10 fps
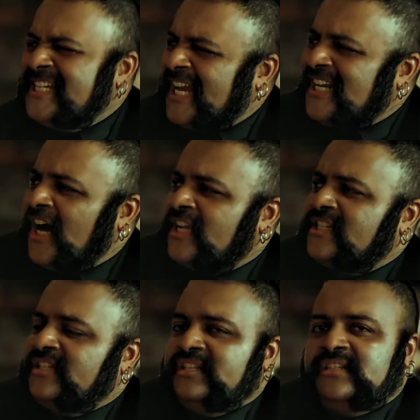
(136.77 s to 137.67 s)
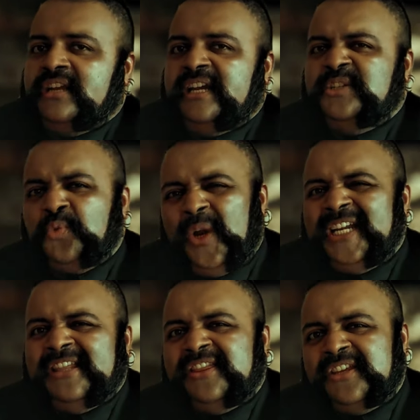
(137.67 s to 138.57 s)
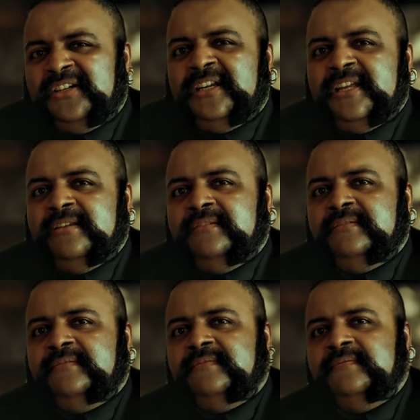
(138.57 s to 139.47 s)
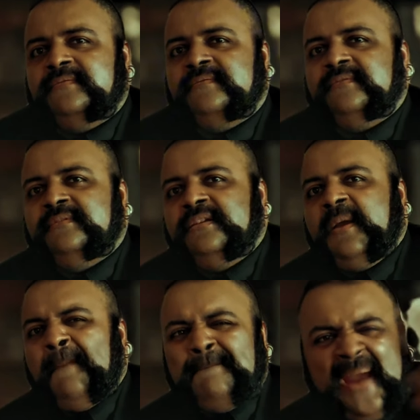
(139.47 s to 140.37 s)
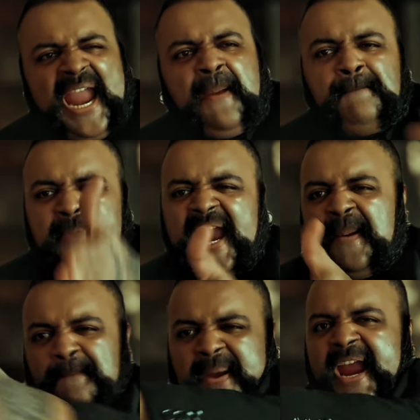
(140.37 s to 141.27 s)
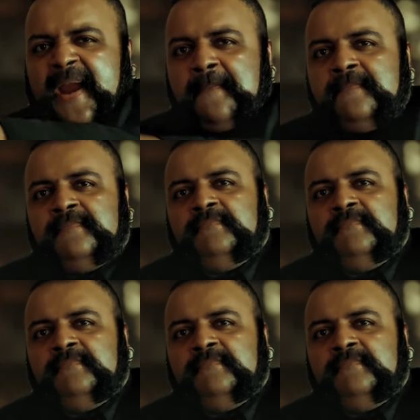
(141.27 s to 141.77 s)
10 hostages died, 20, 30. Bam, bam, bam.